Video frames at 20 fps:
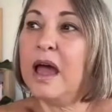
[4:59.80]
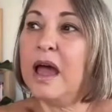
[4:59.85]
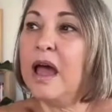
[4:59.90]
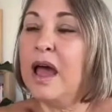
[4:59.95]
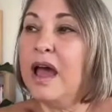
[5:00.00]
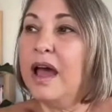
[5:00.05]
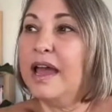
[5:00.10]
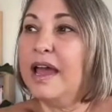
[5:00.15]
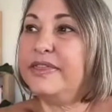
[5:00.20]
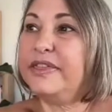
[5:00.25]

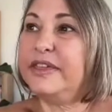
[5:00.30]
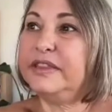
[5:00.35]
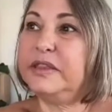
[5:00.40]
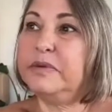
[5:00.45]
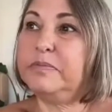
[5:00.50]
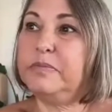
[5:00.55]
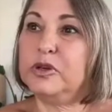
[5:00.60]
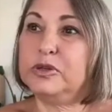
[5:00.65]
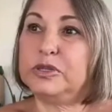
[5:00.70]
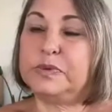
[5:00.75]
I think the
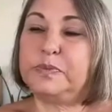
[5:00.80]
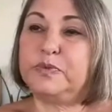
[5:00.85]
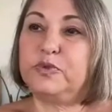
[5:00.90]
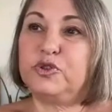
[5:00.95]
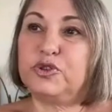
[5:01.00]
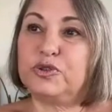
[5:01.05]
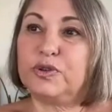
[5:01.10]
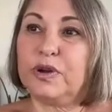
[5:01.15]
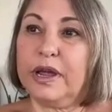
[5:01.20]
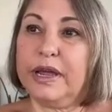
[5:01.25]
most
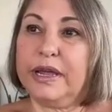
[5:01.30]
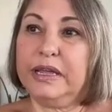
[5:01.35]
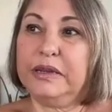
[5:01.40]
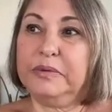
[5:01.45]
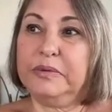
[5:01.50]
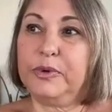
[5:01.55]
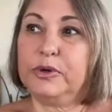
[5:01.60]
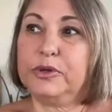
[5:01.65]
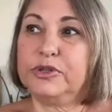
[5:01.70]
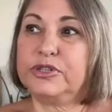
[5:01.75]
trying
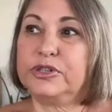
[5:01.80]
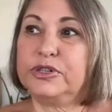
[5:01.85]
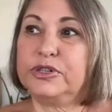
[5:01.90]
personal